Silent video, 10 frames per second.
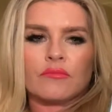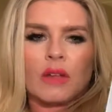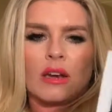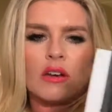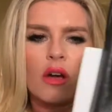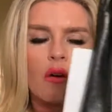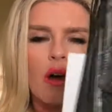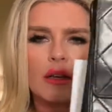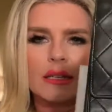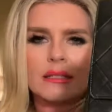I don't know.
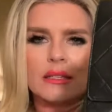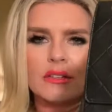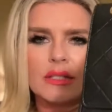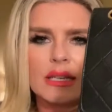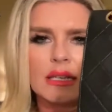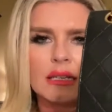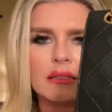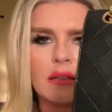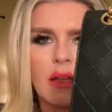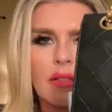I'll consider sending it
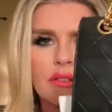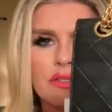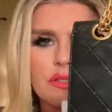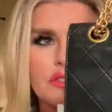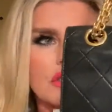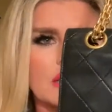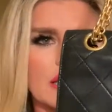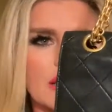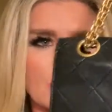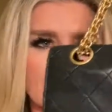to leather surgeons. I
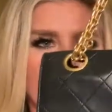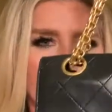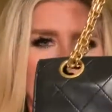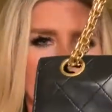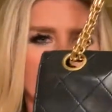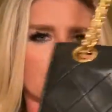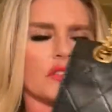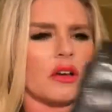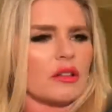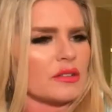know it's a few hundred
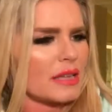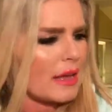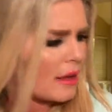dollars. I,